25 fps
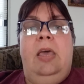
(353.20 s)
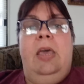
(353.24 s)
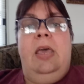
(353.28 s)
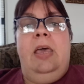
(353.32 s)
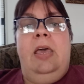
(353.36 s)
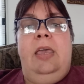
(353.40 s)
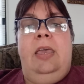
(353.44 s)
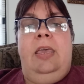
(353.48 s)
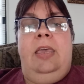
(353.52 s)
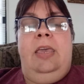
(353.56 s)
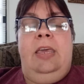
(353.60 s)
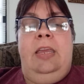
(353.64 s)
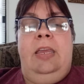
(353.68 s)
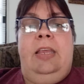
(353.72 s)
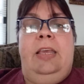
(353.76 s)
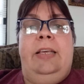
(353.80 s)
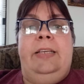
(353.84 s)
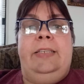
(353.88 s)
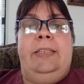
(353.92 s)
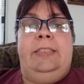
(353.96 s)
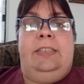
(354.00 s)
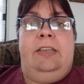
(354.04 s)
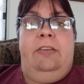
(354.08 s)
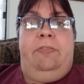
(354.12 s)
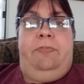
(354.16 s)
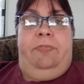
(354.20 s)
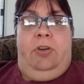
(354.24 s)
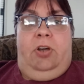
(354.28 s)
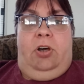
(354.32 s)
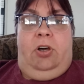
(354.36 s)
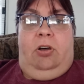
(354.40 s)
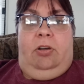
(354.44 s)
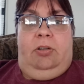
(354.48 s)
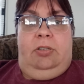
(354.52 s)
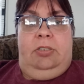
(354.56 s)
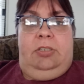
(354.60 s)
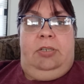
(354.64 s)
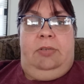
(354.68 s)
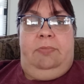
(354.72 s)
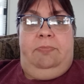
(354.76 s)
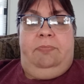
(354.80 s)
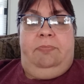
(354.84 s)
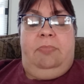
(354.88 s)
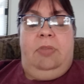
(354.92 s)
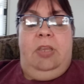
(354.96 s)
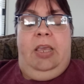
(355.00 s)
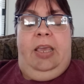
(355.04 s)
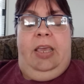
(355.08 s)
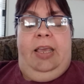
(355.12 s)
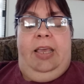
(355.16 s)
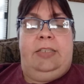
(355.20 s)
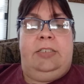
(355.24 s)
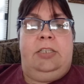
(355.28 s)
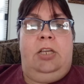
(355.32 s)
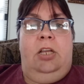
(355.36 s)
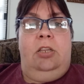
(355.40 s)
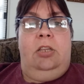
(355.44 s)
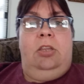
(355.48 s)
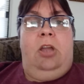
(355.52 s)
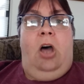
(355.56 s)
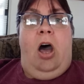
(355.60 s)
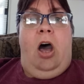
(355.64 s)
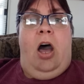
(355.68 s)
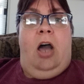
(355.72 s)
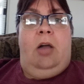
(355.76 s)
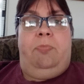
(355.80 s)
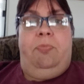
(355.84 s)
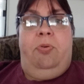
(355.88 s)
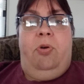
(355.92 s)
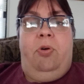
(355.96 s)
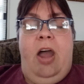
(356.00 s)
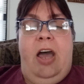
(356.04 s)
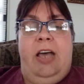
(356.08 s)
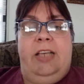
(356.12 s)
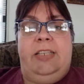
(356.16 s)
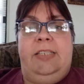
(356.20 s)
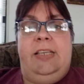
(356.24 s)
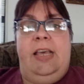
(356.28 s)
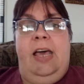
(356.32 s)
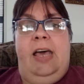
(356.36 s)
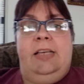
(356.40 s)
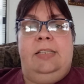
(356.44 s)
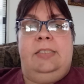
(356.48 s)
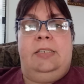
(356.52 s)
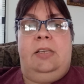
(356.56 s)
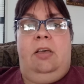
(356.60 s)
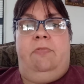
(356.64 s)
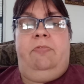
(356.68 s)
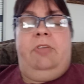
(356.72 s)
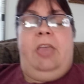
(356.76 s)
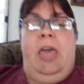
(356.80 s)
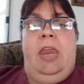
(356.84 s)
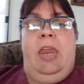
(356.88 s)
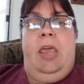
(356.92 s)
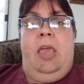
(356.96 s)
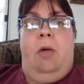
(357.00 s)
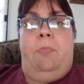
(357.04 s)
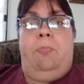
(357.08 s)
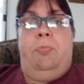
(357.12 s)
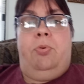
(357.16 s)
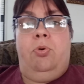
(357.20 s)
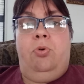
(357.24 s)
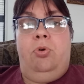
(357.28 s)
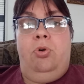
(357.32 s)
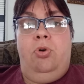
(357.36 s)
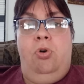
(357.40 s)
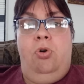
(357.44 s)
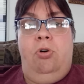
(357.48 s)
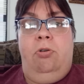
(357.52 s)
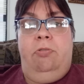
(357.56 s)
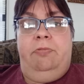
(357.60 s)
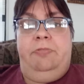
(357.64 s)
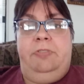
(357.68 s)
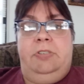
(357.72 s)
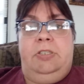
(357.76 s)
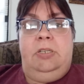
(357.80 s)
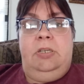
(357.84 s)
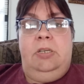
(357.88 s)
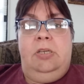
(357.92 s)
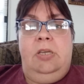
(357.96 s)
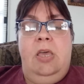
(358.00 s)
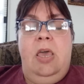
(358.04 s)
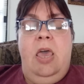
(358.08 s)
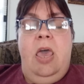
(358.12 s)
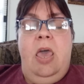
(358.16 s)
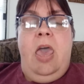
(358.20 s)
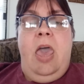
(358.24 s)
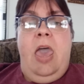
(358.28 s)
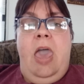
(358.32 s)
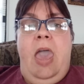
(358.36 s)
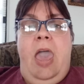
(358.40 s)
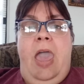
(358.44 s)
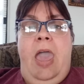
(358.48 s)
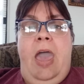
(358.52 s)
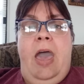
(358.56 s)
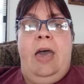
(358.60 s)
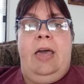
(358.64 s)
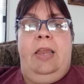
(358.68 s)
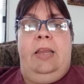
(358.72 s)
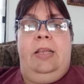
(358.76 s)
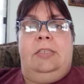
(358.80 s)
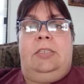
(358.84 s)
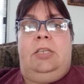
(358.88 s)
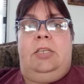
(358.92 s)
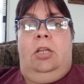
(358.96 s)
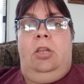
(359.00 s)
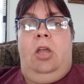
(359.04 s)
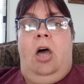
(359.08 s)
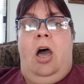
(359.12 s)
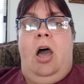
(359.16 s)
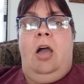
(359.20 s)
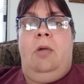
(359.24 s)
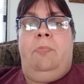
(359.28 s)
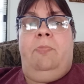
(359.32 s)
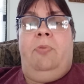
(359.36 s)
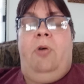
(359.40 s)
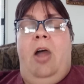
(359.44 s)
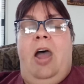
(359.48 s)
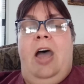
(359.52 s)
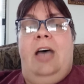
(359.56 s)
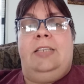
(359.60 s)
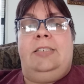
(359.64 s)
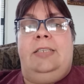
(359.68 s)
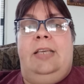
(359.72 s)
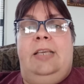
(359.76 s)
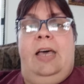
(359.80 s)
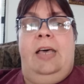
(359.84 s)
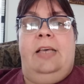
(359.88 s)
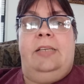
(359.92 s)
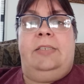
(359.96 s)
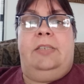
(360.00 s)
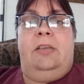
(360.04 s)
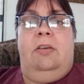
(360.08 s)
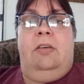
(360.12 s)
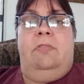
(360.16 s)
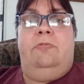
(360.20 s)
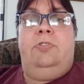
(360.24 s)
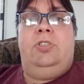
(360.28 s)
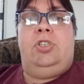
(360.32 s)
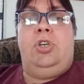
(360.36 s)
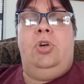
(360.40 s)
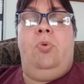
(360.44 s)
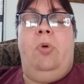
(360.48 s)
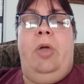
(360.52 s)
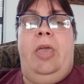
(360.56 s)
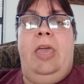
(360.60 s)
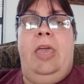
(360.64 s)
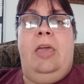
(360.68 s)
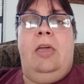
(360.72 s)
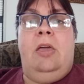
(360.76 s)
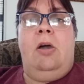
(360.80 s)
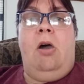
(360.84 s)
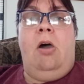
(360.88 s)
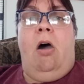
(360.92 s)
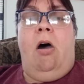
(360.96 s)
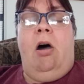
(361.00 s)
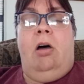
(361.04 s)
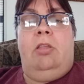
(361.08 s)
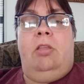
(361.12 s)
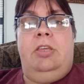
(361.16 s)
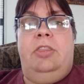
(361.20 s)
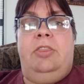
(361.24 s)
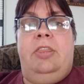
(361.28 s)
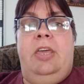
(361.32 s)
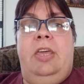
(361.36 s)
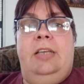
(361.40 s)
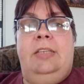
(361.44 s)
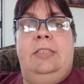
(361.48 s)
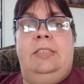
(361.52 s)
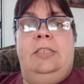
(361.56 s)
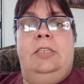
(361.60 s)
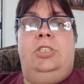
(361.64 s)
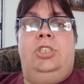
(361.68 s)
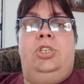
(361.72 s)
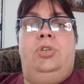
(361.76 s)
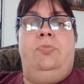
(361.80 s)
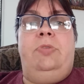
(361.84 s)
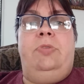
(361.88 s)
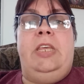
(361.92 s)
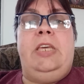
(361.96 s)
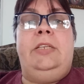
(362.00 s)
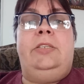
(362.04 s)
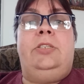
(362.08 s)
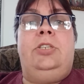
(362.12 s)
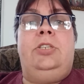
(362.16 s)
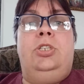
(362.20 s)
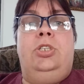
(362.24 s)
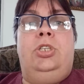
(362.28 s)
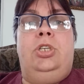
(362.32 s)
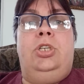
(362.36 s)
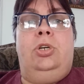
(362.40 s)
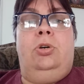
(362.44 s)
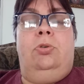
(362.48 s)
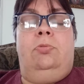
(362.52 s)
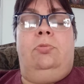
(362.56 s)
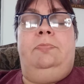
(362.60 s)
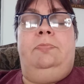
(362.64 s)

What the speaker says: It is difficult. It's a long process of getting approved, and it's a long process of doing all the things that you need to do.